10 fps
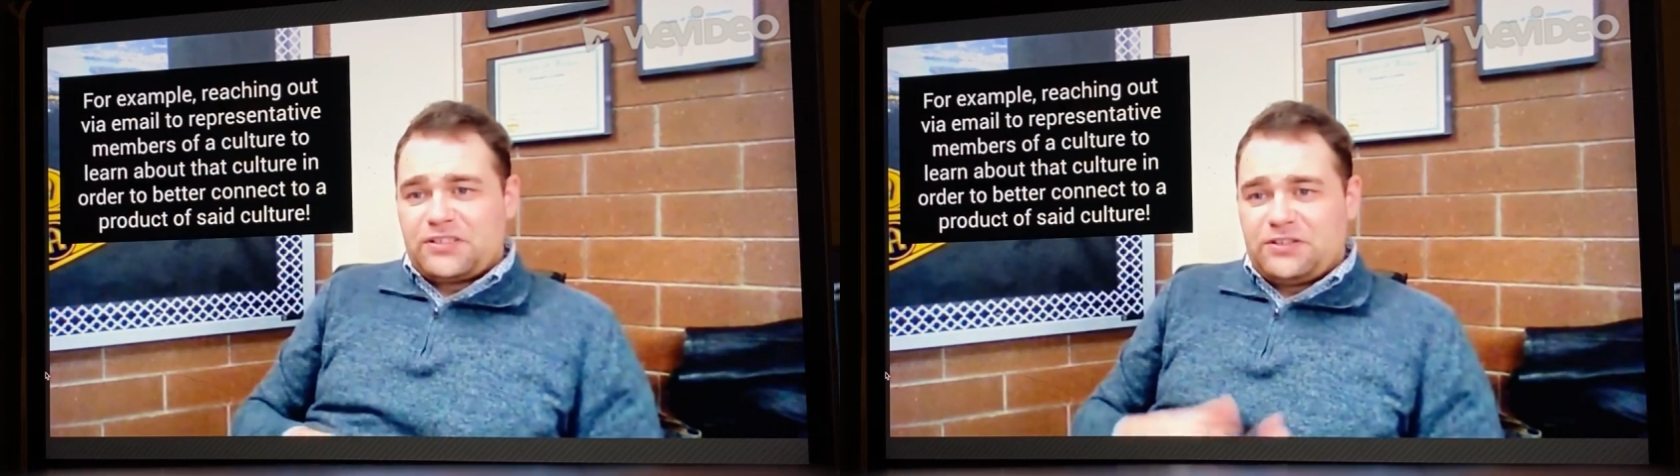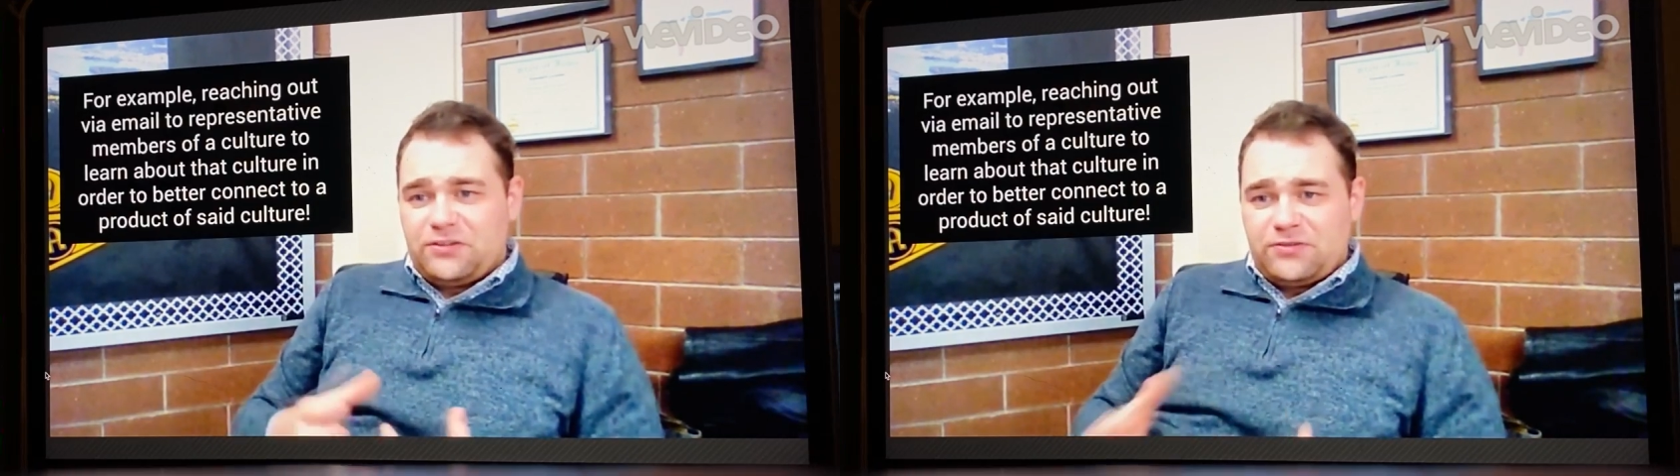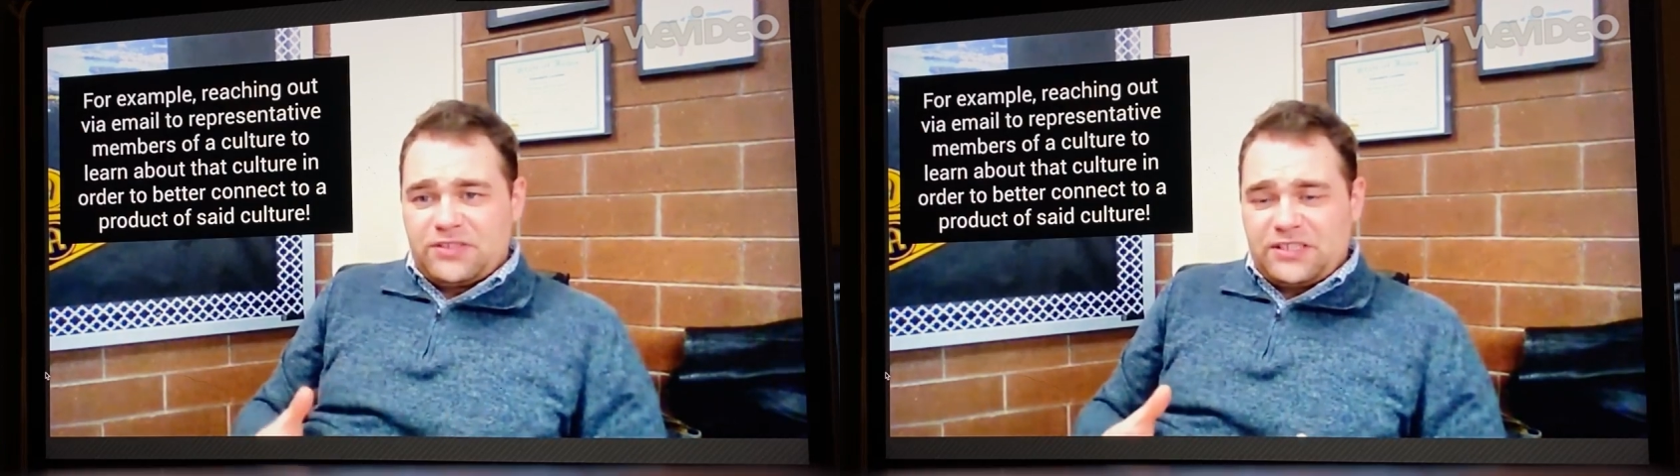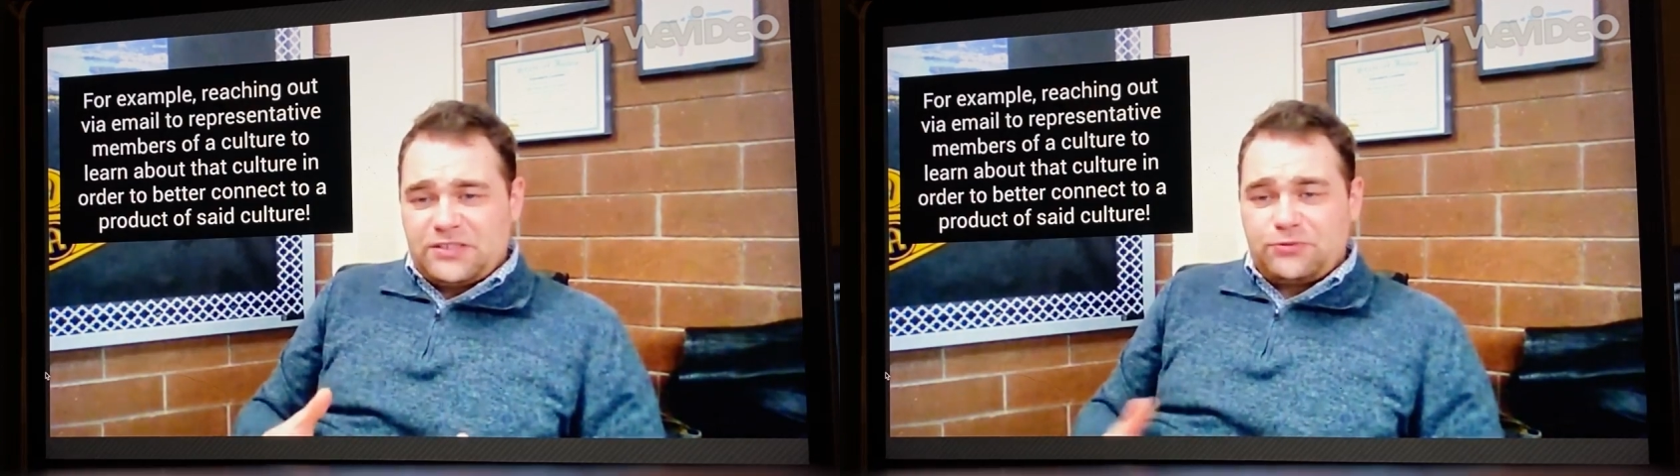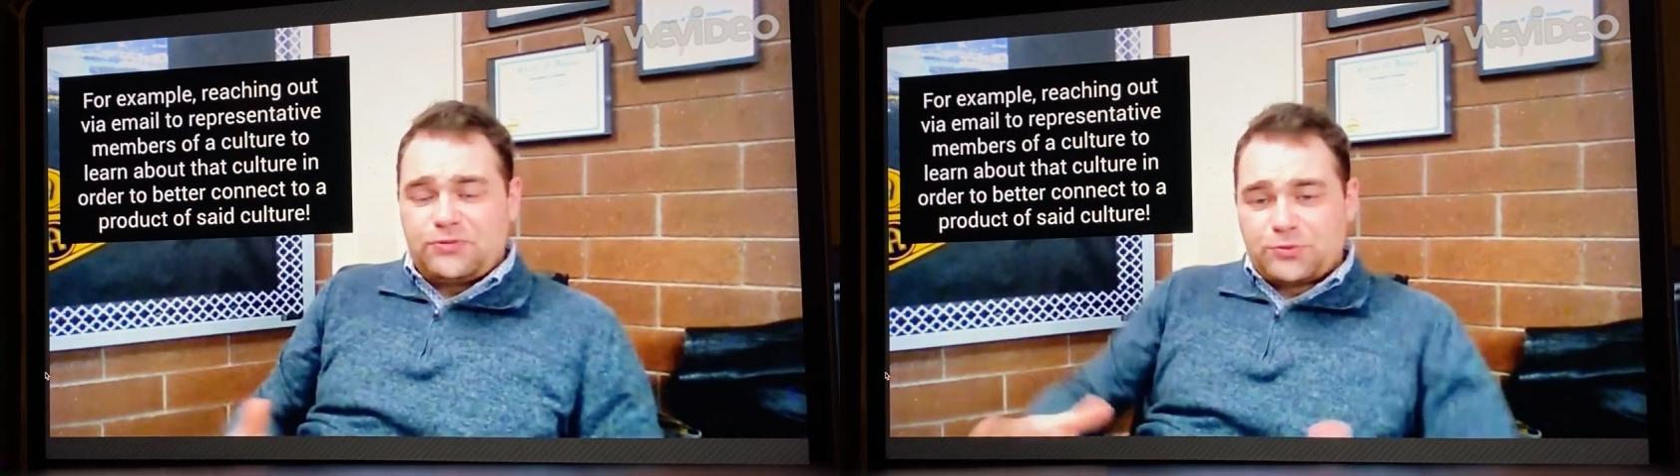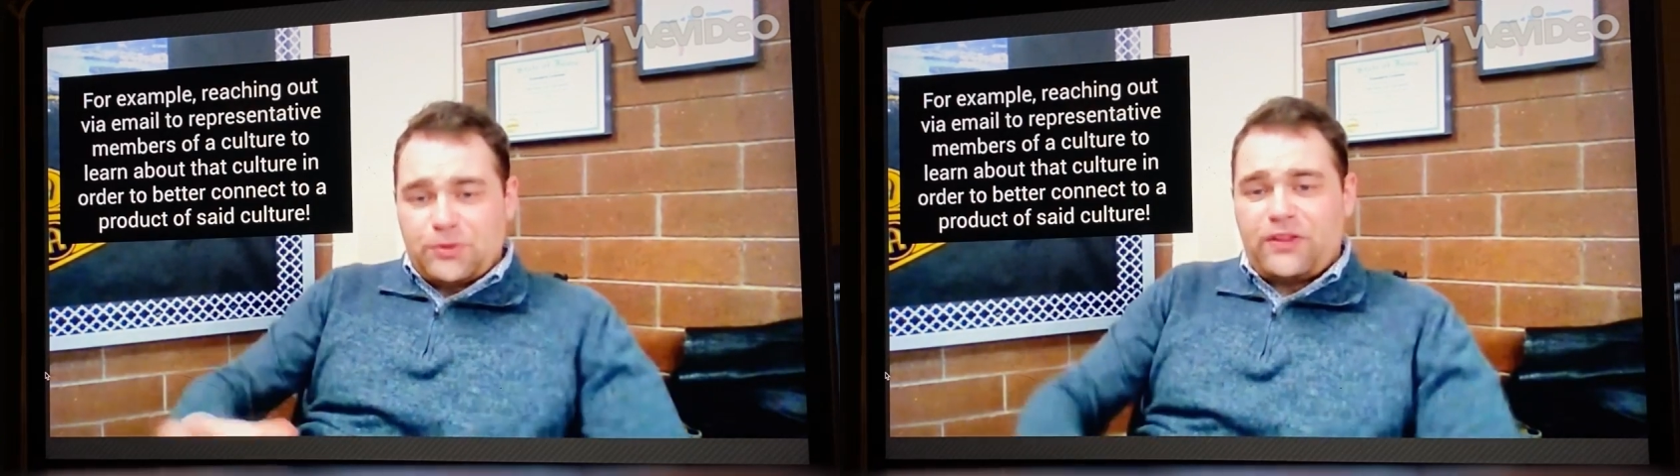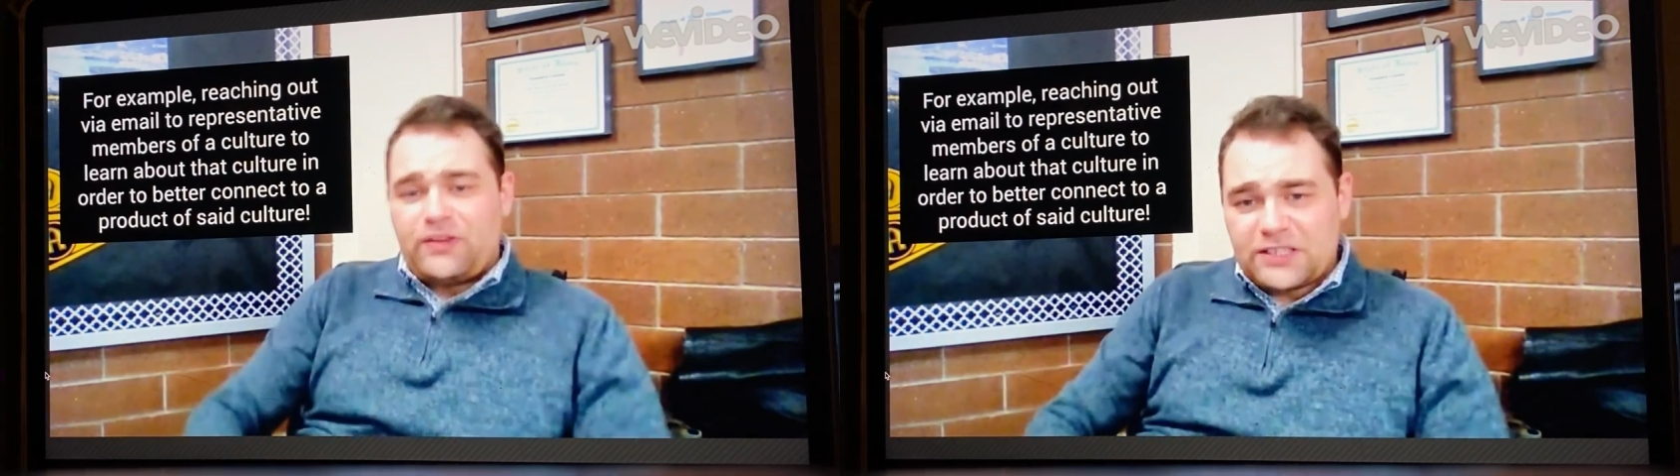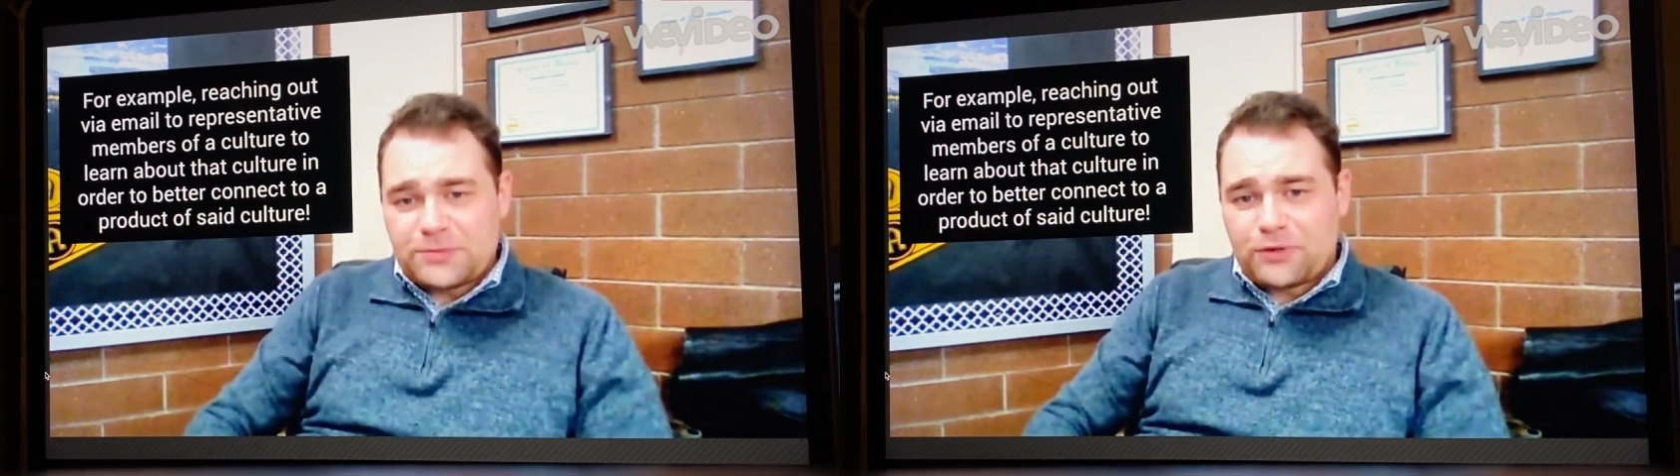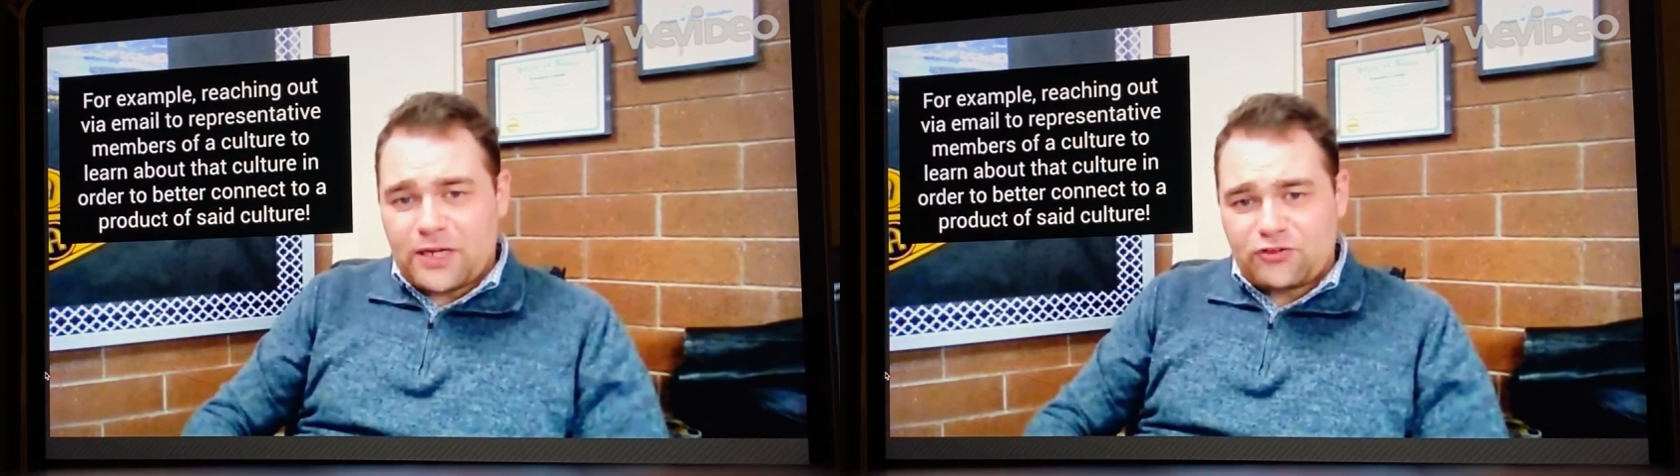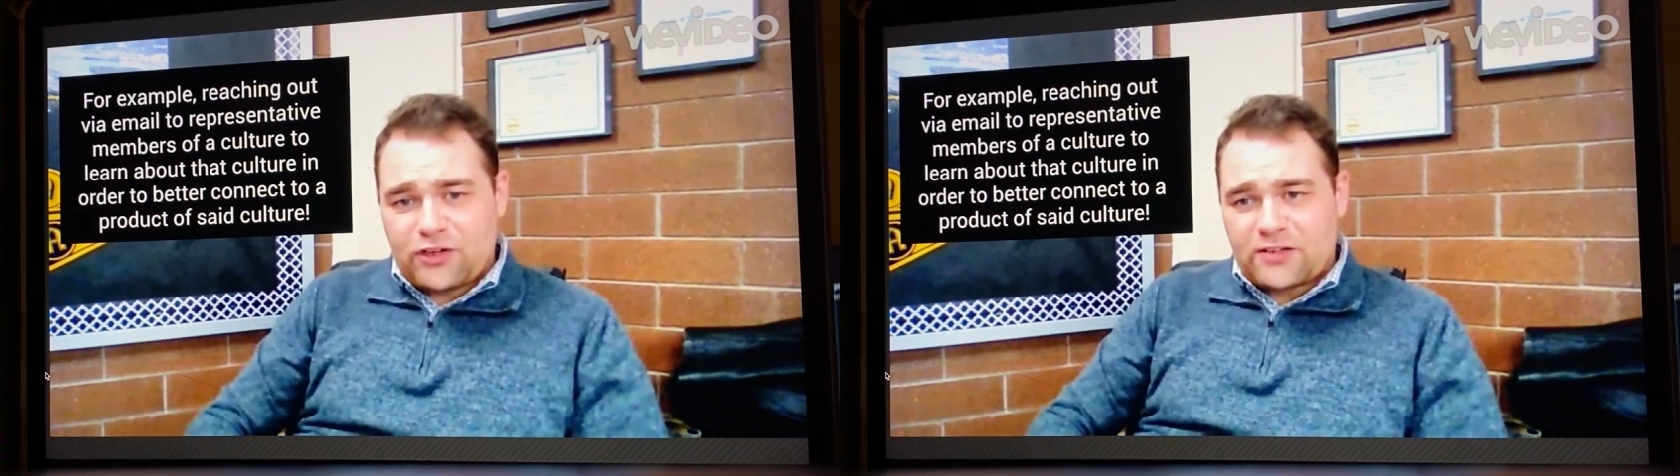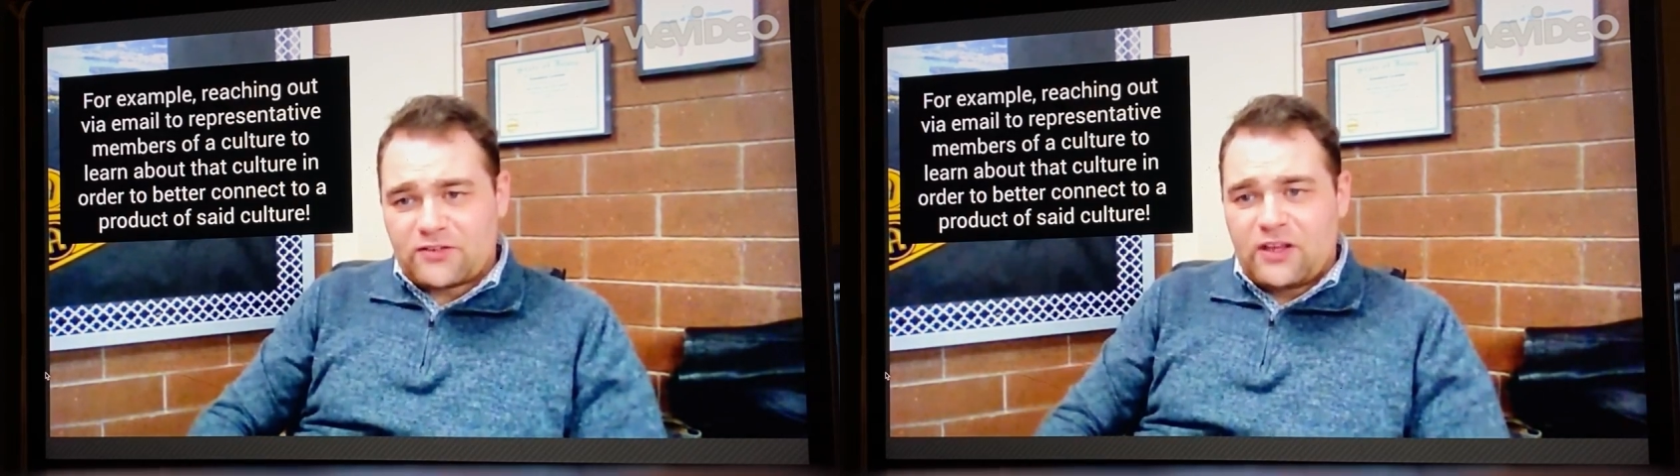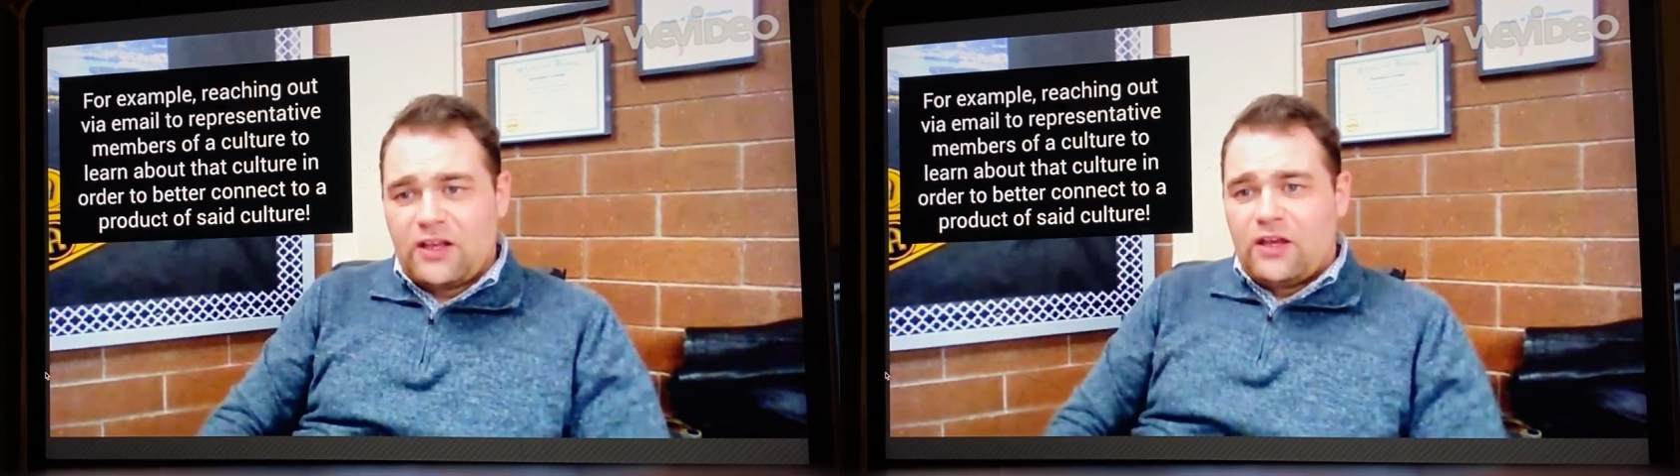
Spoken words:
use these tools within this project